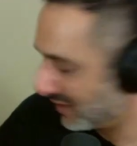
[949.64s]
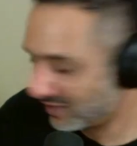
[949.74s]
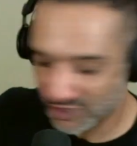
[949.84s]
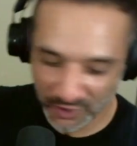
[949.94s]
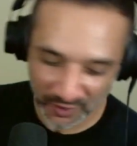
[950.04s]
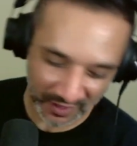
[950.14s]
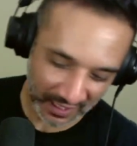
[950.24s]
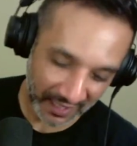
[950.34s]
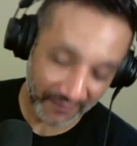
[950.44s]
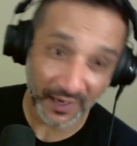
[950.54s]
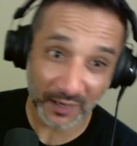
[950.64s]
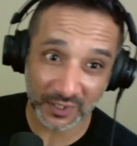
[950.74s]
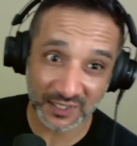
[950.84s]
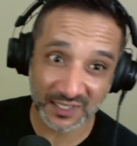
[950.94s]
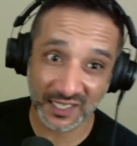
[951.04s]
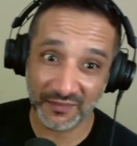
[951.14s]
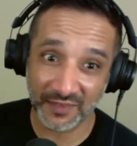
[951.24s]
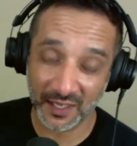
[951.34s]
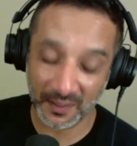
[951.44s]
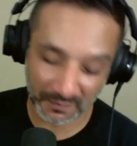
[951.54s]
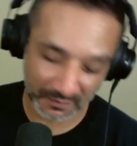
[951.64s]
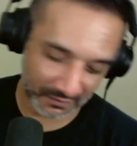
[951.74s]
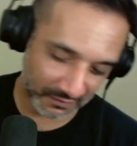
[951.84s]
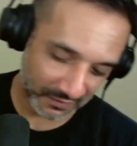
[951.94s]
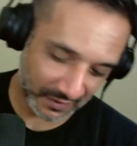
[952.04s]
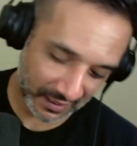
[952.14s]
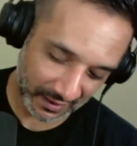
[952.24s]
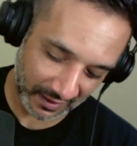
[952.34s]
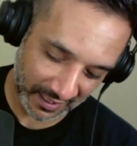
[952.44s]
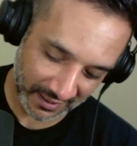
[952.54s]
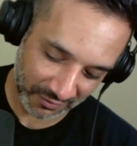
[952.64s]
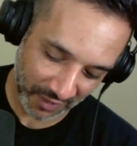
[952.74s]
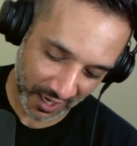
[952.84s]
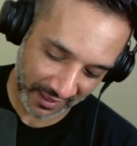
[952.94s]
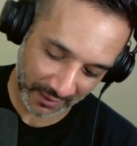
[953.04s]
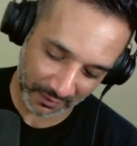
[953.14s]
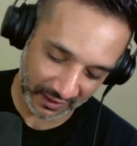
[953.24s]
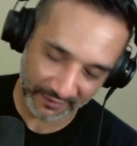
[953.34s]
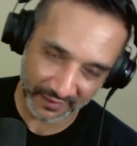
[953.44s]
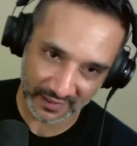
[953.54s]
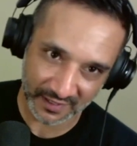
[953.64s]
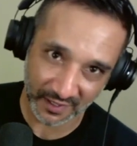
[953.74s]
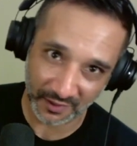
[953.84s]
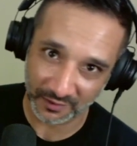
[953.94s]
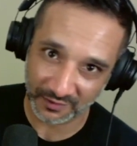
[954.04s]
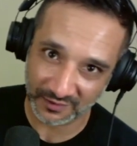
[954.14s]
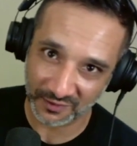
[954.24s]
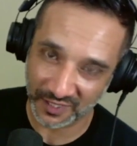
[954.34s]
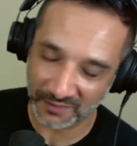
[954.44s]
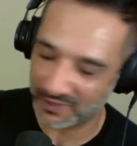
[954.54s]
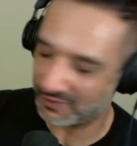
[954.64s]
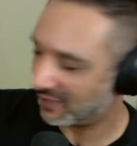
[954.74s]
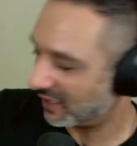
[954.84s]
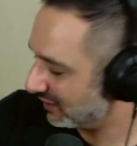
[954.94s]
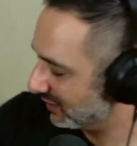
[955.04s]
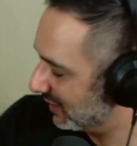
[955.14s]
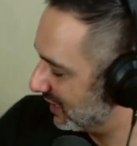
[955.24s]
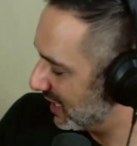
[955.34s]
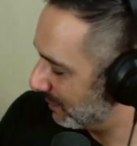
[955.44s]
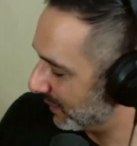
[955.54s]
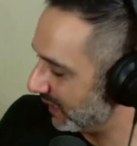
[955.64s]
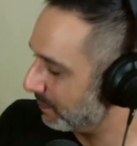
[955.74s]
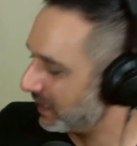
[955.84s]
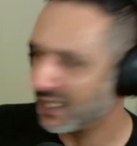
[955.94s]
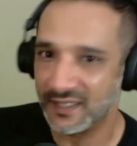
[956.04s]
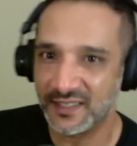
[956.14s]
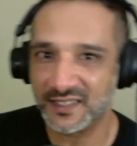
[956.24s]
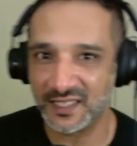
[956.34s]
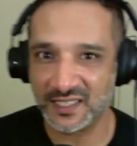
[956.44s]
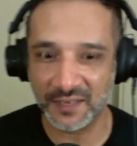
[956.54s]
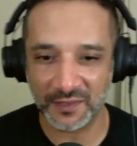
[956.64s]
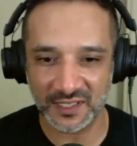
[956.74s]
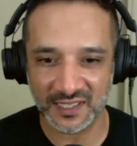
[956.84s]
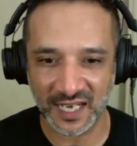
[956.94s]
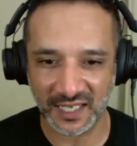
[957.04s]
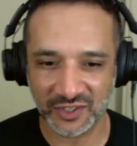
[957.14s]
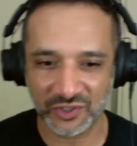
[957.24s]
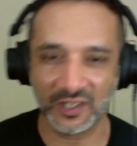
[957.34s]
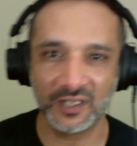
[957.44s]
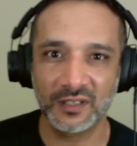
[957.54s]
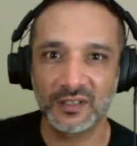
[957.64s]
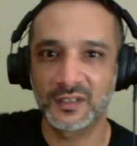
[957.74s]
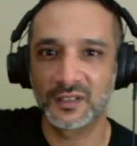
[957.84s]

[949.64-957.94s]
So if I were to give them this raw, they would love it too. Don't get me wrong. But because it's a different texture,